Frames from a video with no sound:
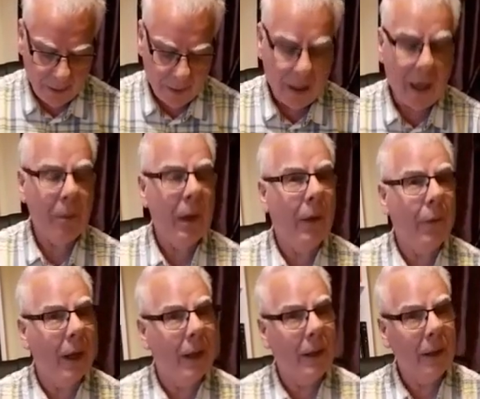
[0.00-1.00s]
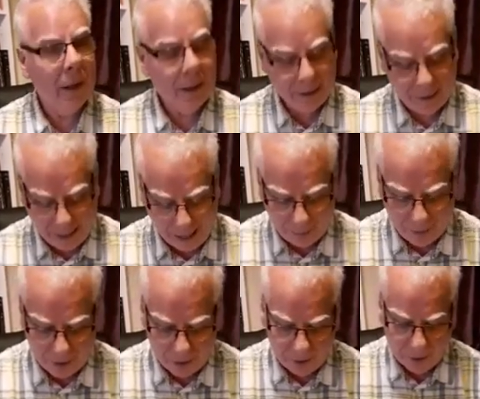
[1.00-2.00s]
Then we have had
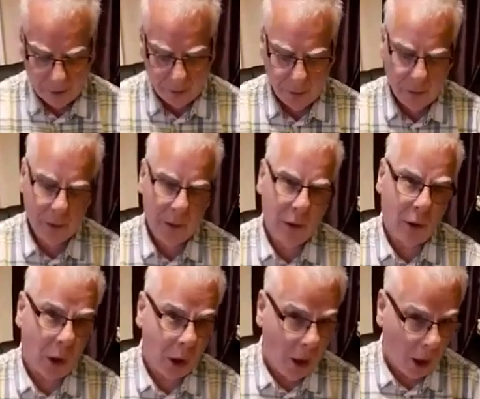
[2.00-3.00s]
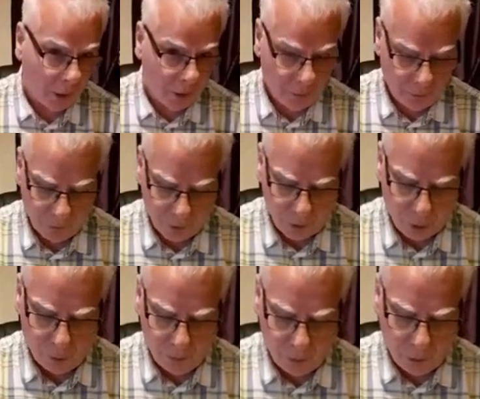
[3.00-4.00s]
Captain or Colonel
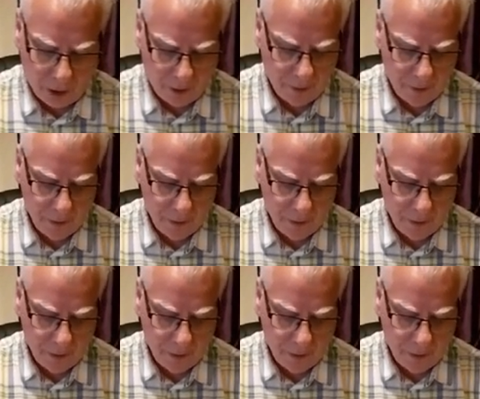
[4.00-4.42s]
Tom Moore,